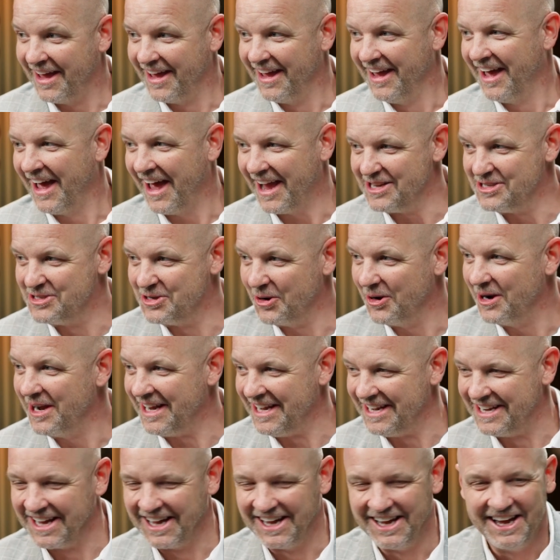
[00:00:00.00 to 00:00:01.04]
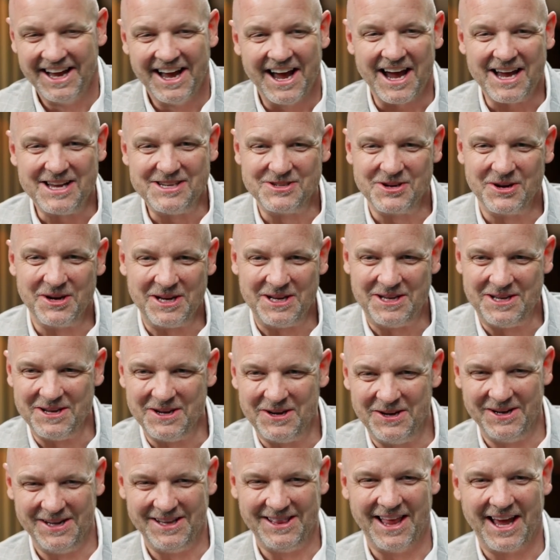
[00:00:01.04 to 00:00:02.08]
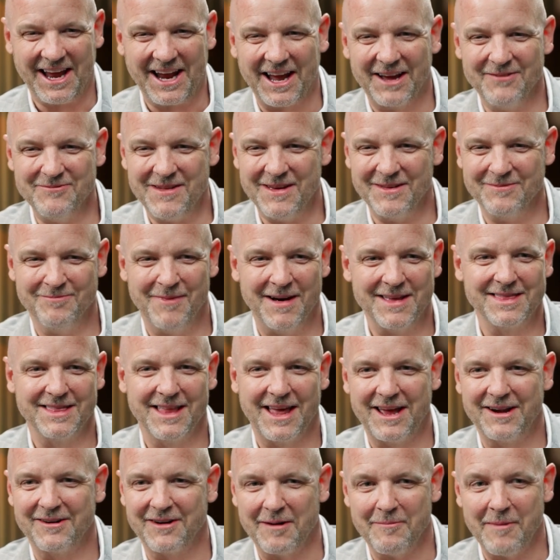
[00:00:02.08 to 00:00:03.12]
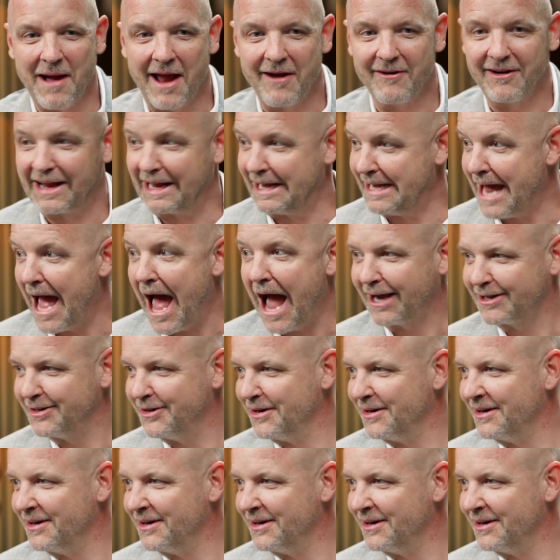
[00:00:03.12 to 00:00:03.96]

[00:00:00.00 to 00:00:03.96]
I joined you, and like a month later, I'm hiring a doctor.